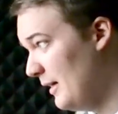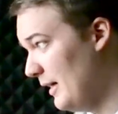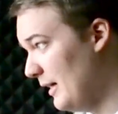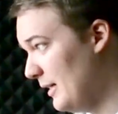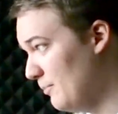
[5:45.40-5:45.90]

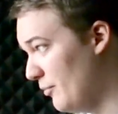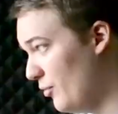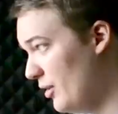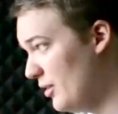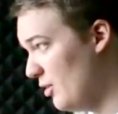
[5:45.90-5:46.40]
And
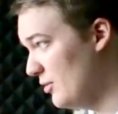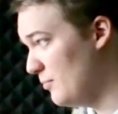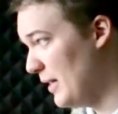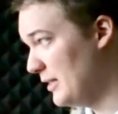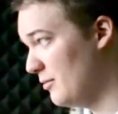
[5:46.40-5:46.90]
before you go into
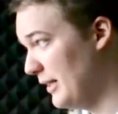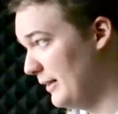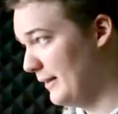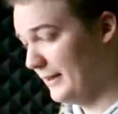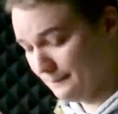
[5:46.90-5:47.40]

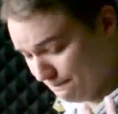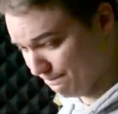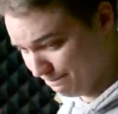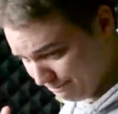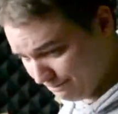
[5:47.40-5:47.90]
mastering, yeah,
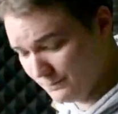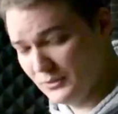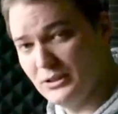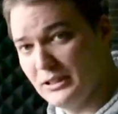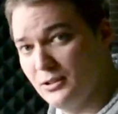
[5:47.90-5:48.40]

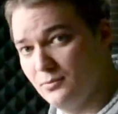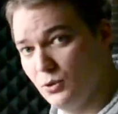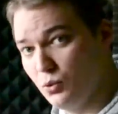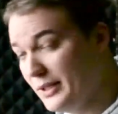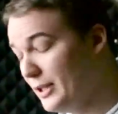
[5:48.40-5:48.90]
just
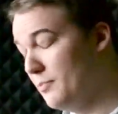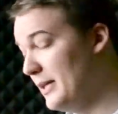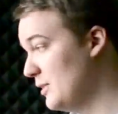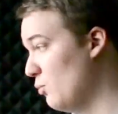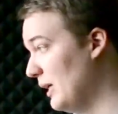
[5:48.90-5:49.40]
tweak your
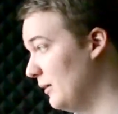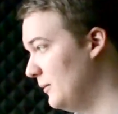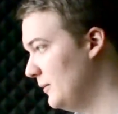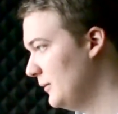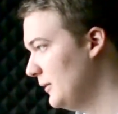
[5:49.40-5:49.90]
mix well.
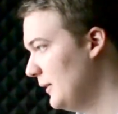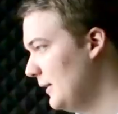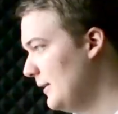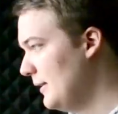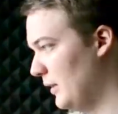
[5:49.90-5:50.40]

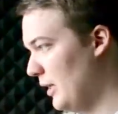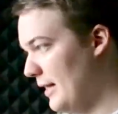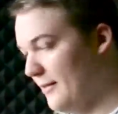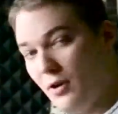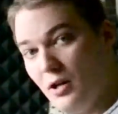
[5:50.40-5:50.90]

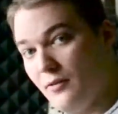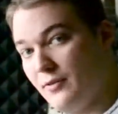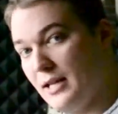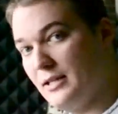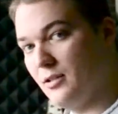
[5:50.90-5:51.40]
And if all
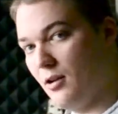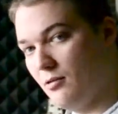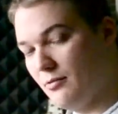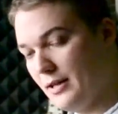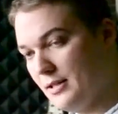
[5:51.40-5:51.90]
of that is
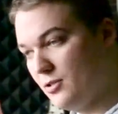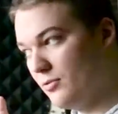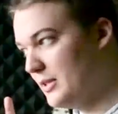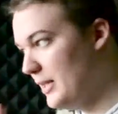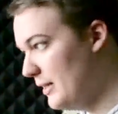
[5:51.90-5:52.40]
already
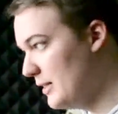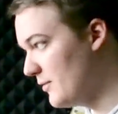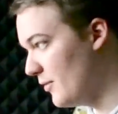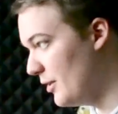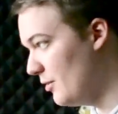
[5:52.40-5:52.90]
too
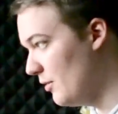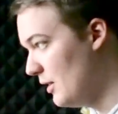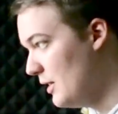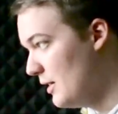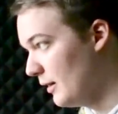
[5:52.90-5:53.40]
tedious for you,
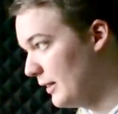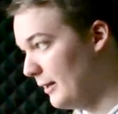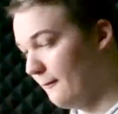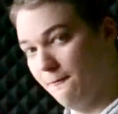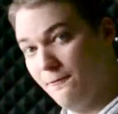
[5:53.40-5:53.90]

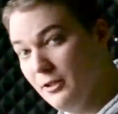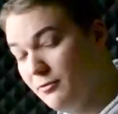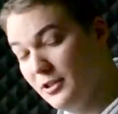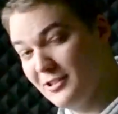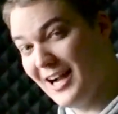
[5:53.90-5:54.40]
then feel
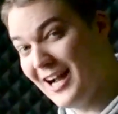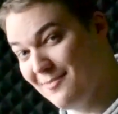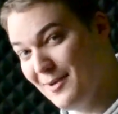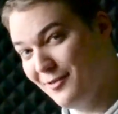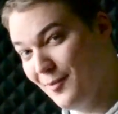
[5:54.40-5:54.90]
free to
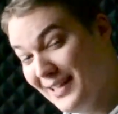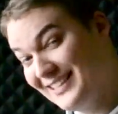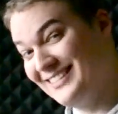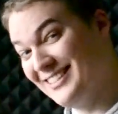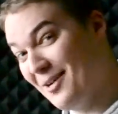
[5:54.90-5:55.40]
hire me for a
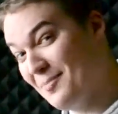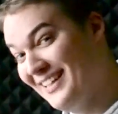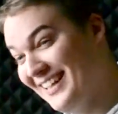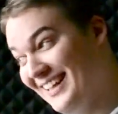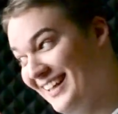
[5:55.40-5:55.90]
mixing job.
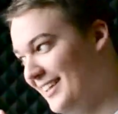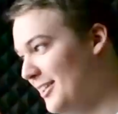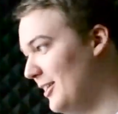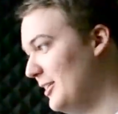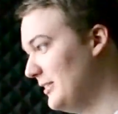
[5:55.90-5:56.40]

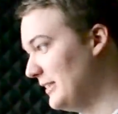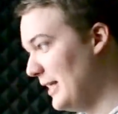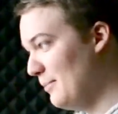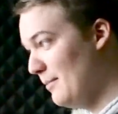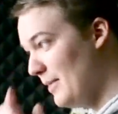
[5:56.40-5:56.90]
Just
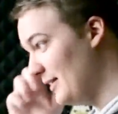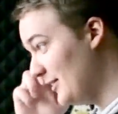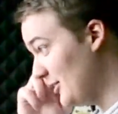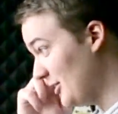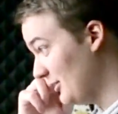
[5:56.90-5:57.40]
send me a
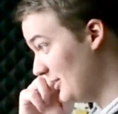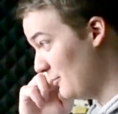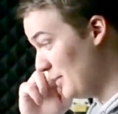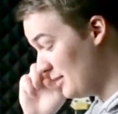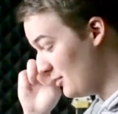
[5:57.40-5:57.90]
message
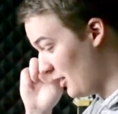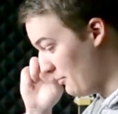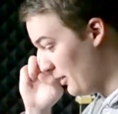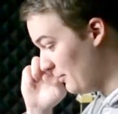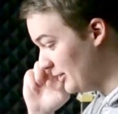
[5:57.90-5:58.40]
and we can talk
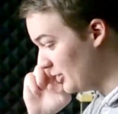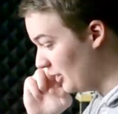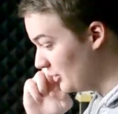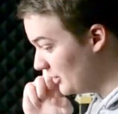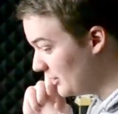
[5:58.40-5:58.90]
about my
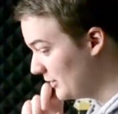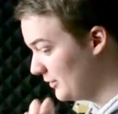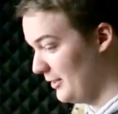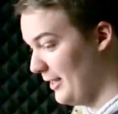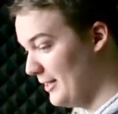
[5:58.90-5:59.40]

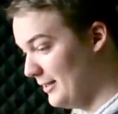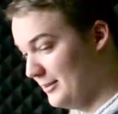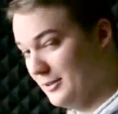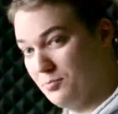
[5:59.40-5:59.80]
charges and